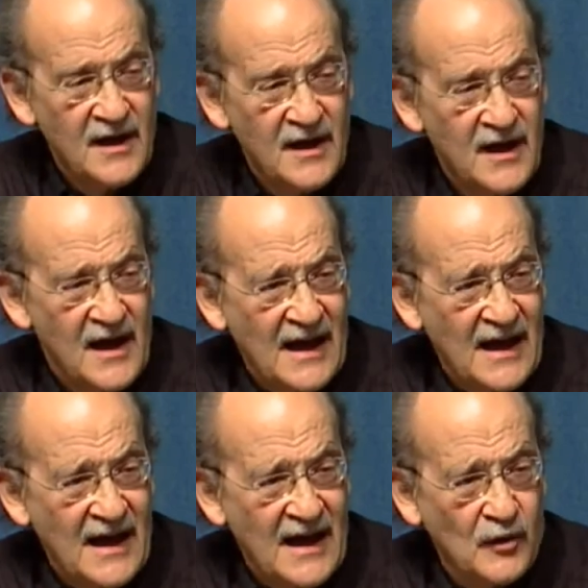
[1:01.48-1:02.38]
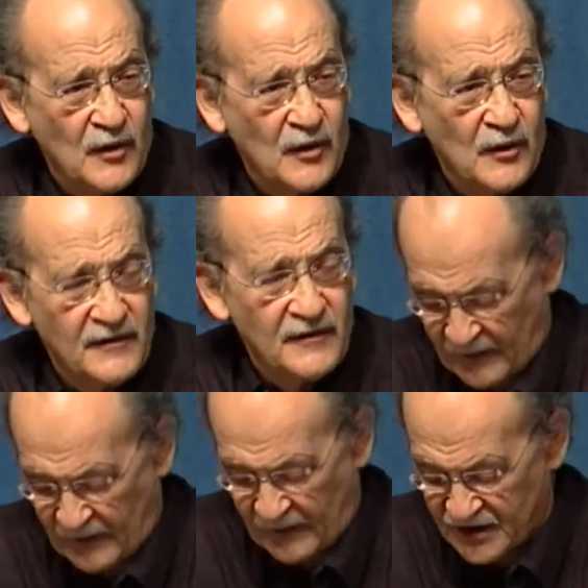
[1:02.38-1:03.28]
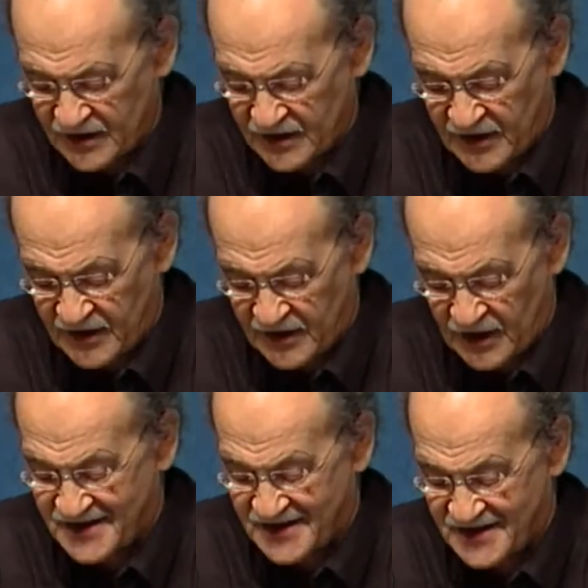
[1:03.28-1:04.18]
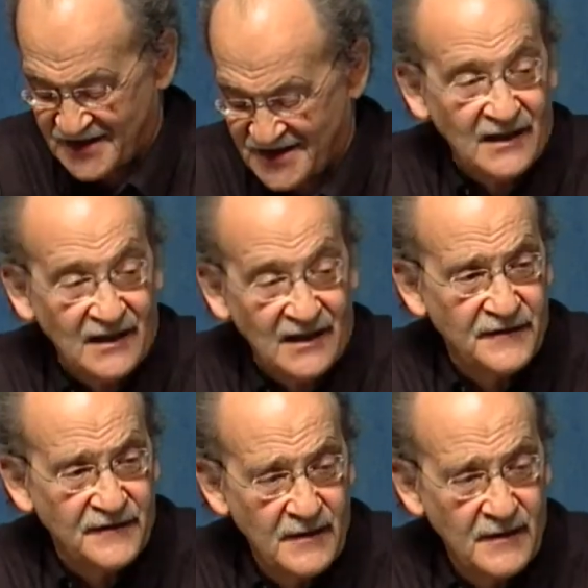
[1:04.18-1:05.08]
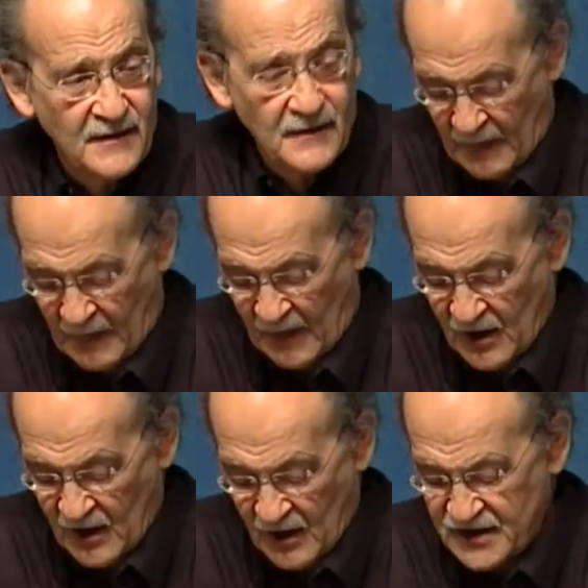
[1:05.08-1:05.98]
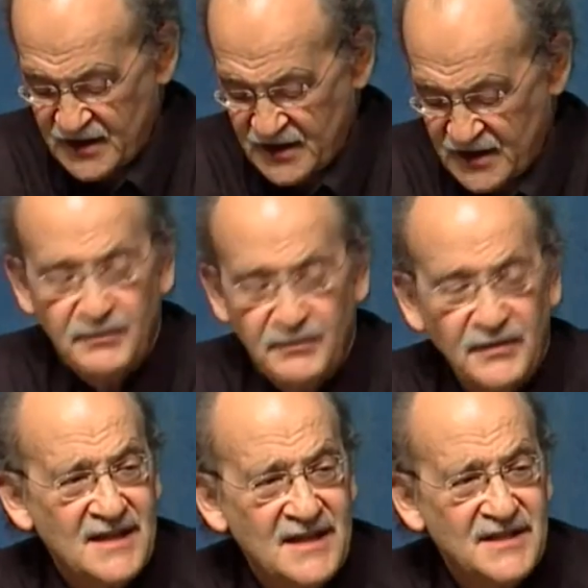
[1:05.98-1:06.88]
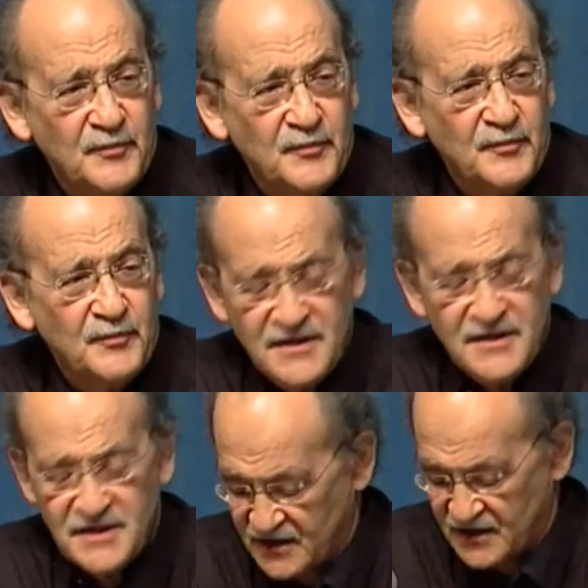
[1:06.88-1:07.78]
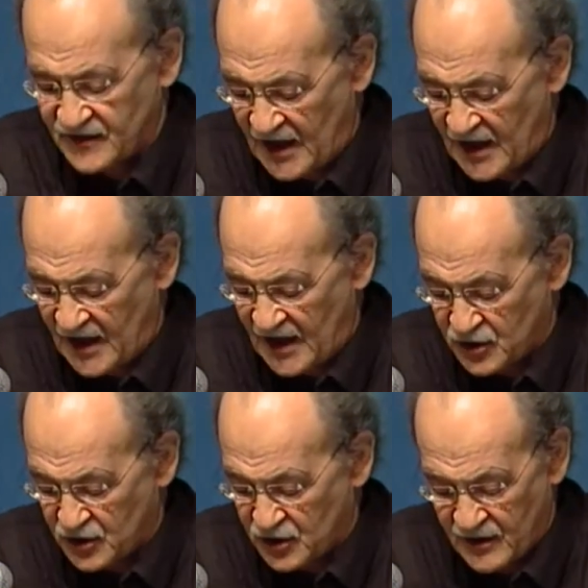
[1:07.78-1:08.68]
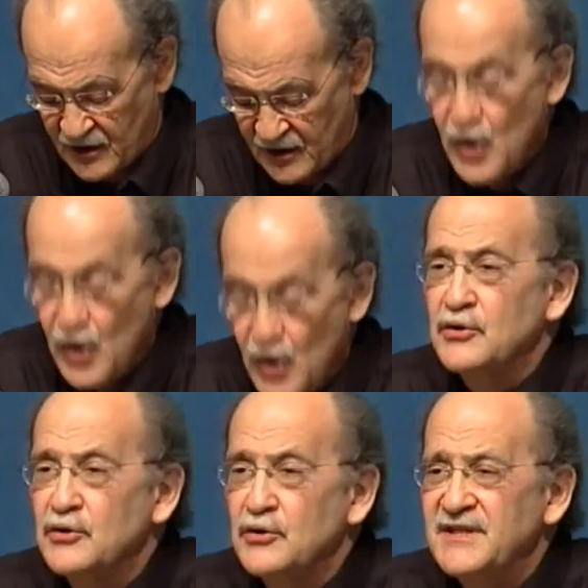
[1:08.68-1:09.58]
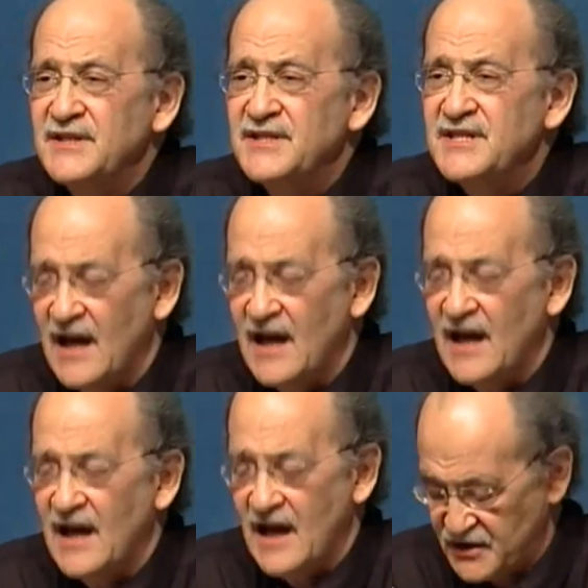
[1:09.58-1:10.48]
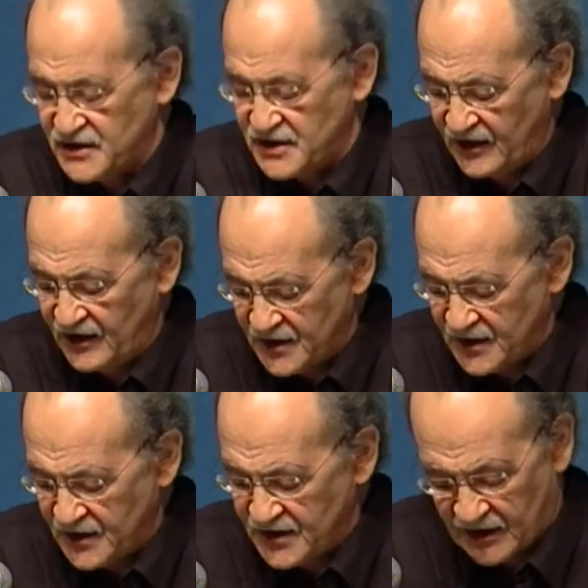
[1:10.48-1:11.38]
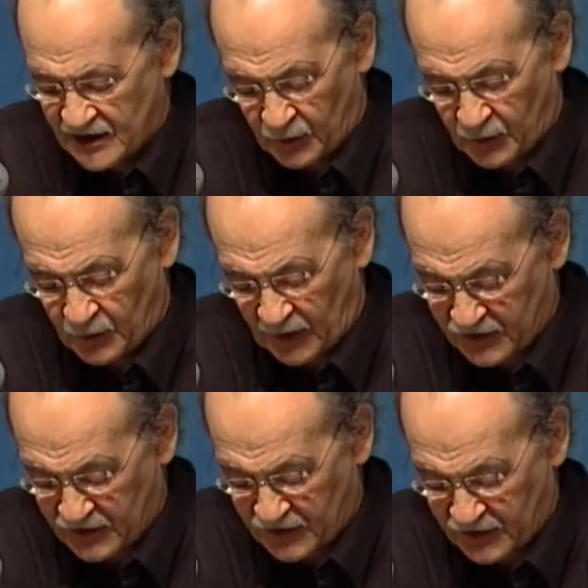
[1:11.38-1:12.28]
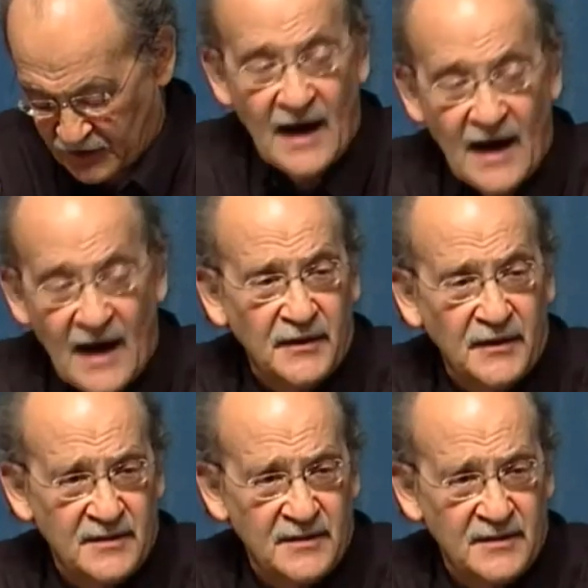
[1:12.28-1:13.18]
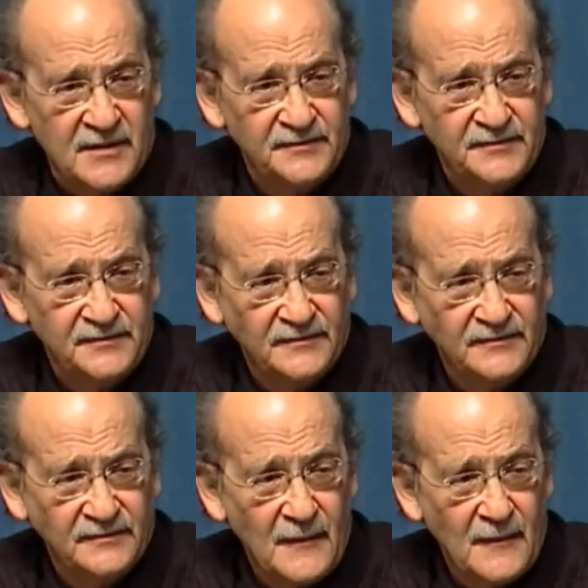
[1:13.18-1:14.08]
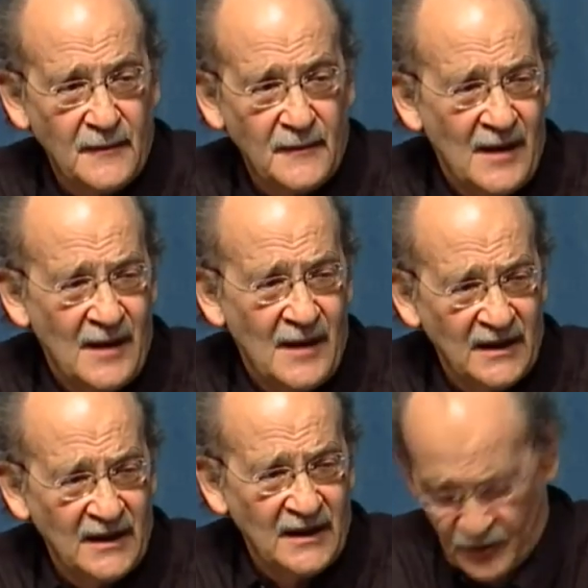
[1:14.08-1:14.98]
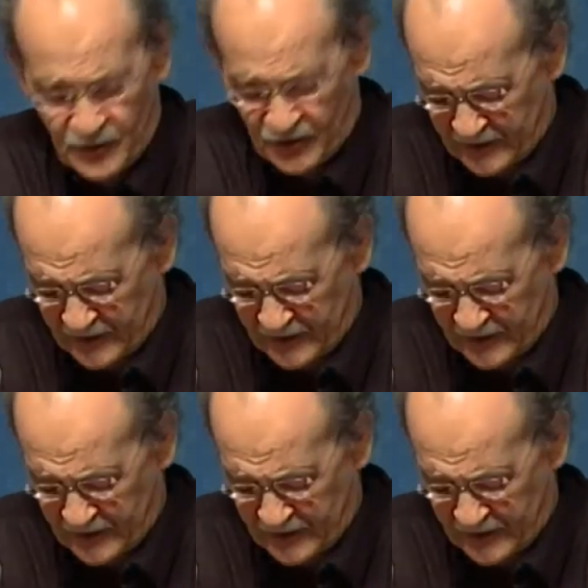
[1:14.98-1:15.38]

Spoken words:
as a category of capitalist production itself. This implies that the process of production should be seen as intrinsically related to capitalism. Let me elaborate.